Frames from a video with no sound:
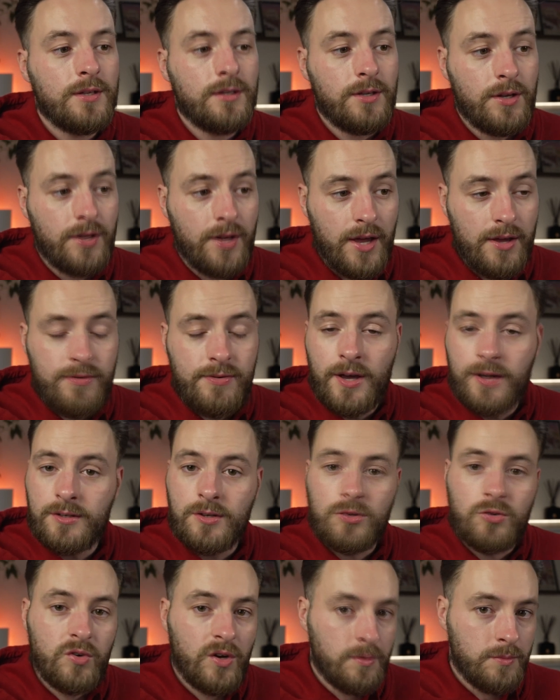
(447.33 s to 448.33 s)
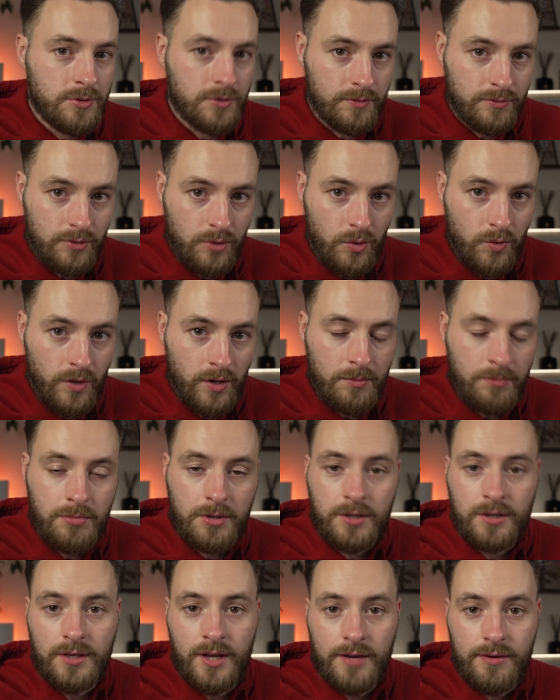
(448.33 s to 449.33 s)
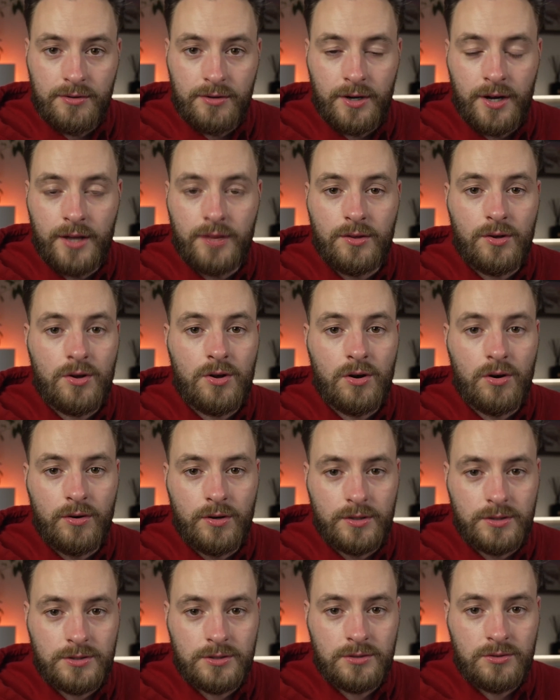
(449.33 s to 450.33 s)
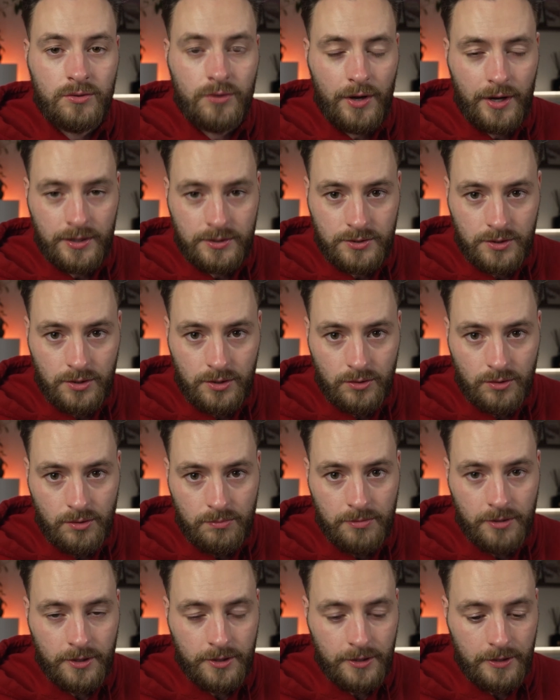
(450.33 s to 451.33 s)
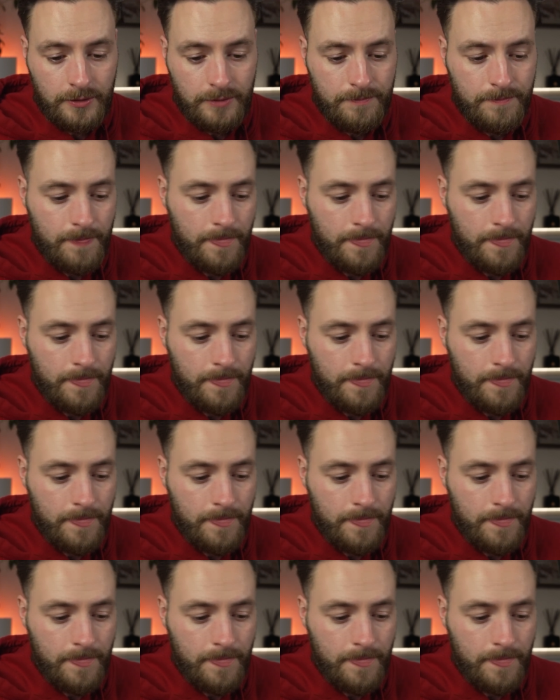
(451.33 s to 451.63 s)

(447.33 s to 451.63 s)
that they've had the dreams of doing, but never had the courage to execute upon it.